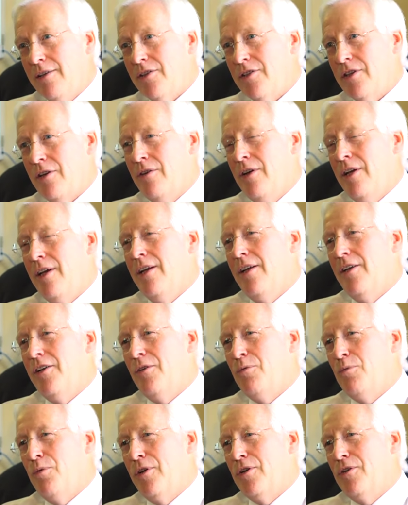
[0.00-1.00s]
So
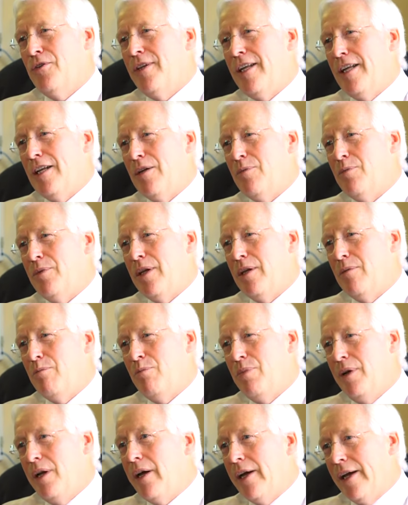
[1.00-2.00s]
one could end up being
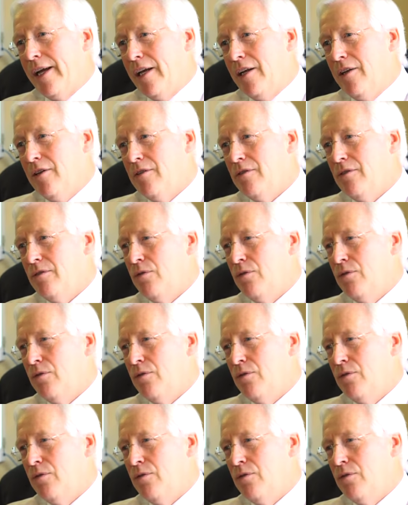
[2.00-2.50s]
blind,